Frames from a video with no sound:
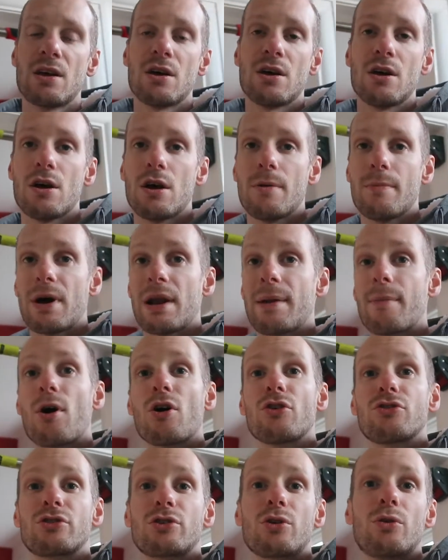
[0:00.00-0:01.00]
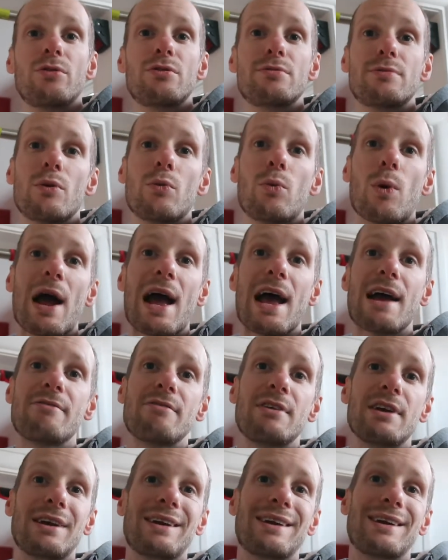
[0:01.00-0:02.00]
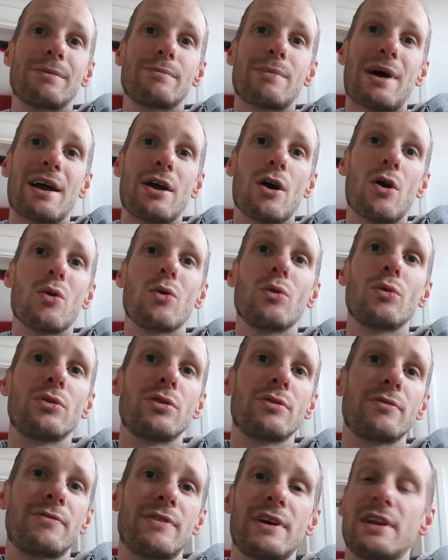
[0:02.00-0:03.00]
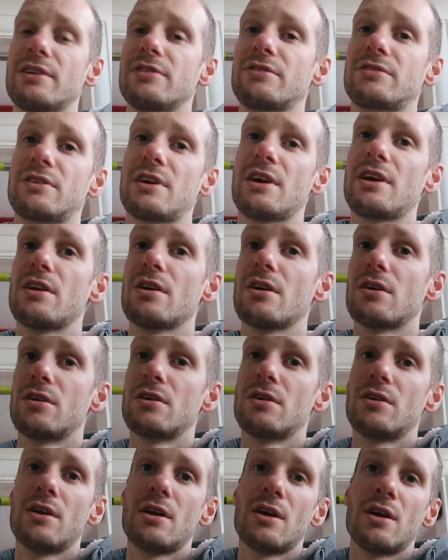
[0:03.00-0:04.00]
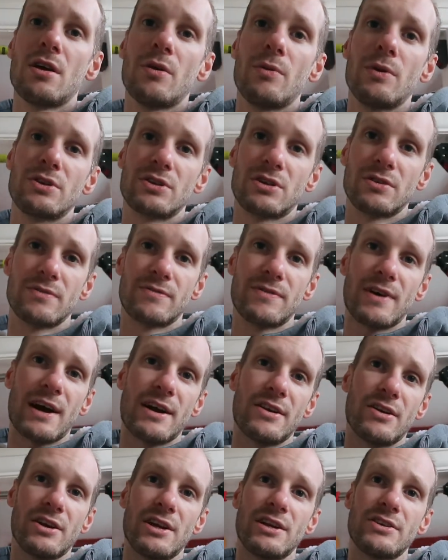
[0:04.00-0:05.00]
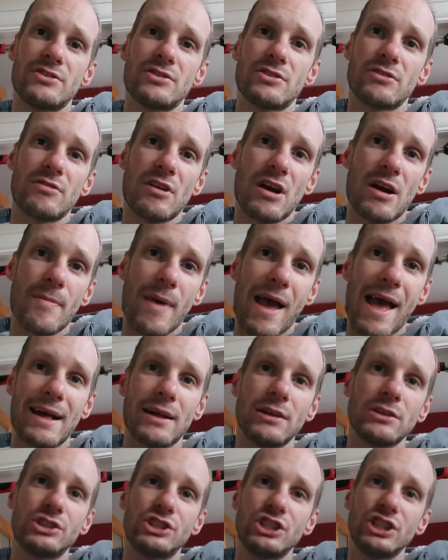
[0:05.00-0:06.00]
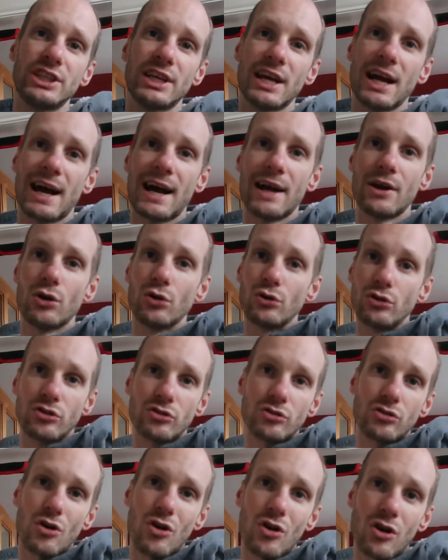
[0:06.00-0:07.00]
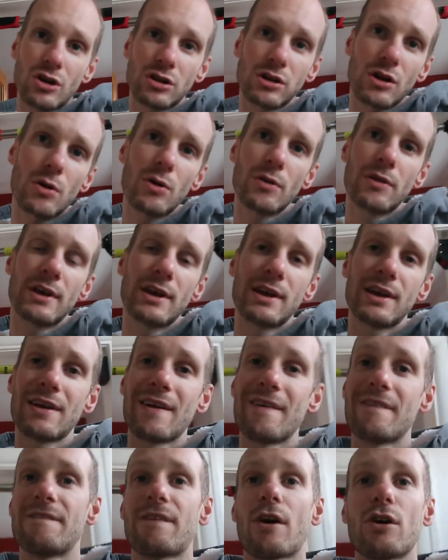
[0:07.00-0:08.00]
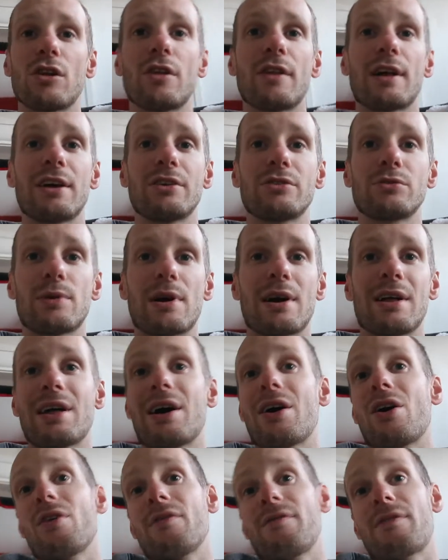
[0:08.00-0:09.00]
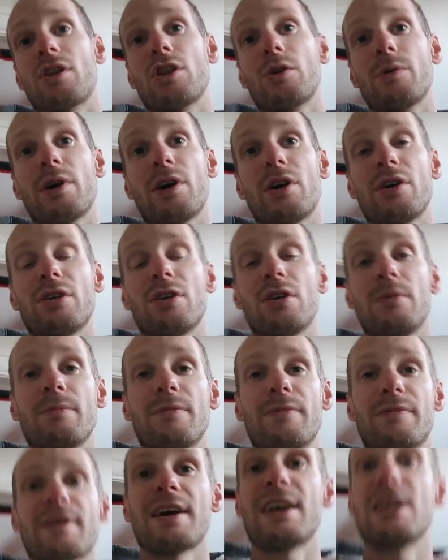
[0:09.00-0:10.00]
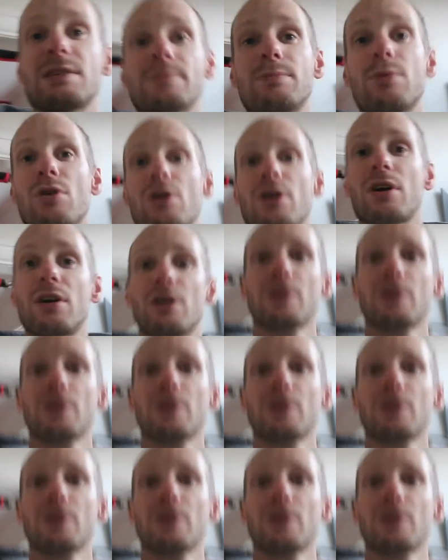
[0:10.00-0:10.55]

Um, and I'm also going to be wearing my own fitness gear, which you can find on Instagram, L G I underscore clothing. Follow that as well, or follow it on um, Facebook